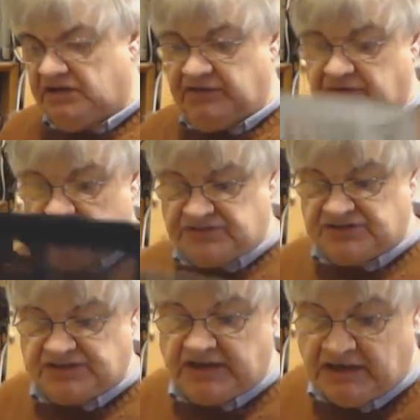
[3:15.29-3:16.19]
Difficult
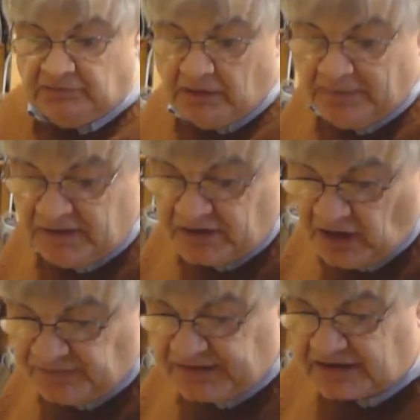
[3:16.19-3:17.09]
to say anyway. I better look
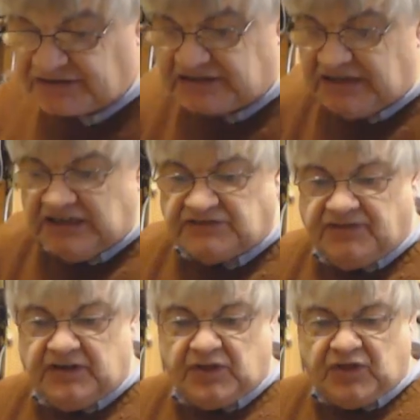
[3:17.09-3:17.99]
after that 'cause it's
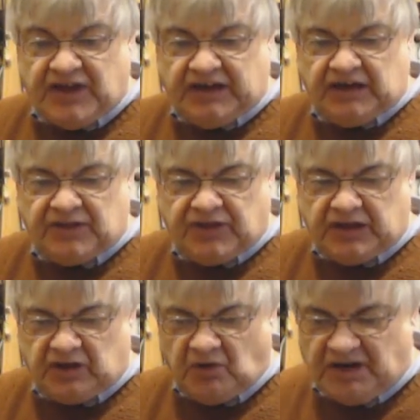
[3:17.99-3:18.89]
very thin and I think